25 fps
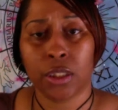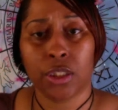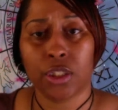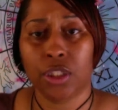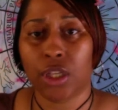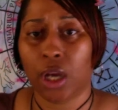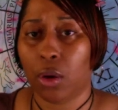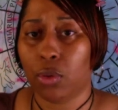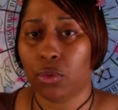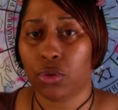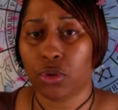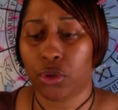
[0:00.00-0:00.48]

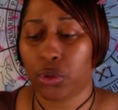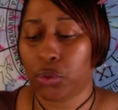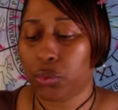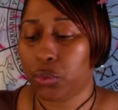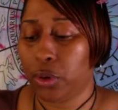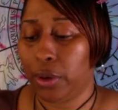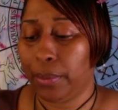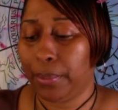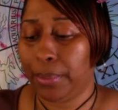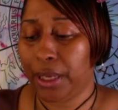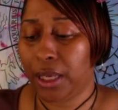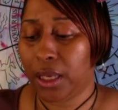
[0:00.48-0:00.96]
Don't do
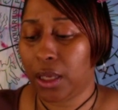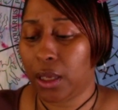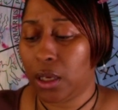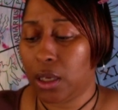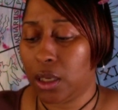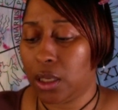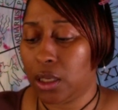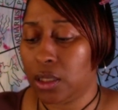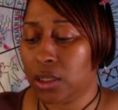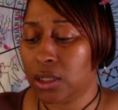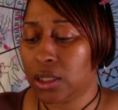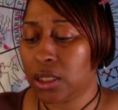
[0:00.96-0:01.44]
it,
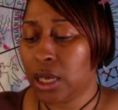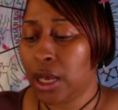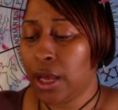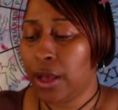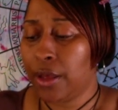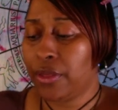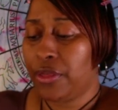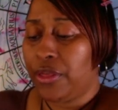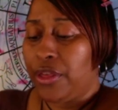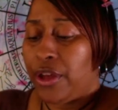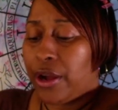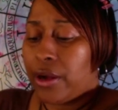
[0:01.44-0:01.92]
because
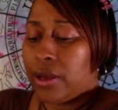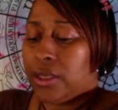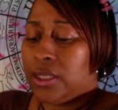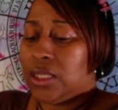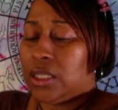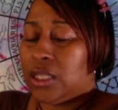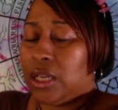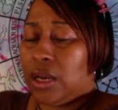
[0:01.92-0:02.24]
there's